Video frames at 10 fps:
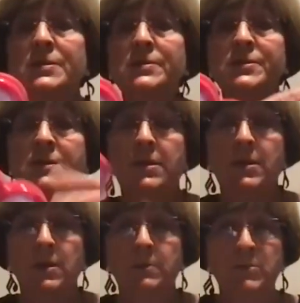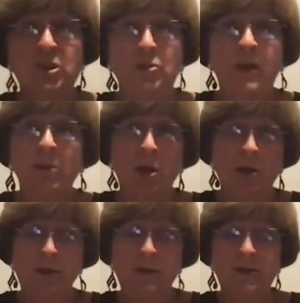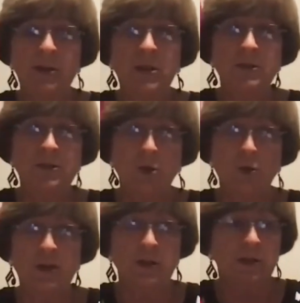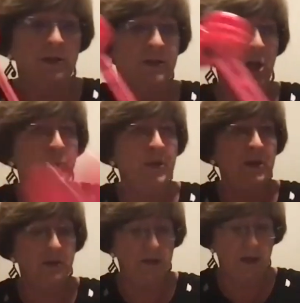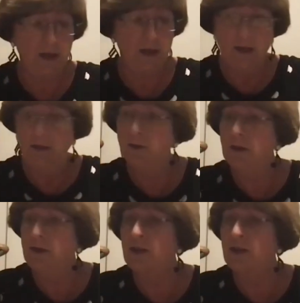is Mister Eyeballs, and he is the critic that's helping us do good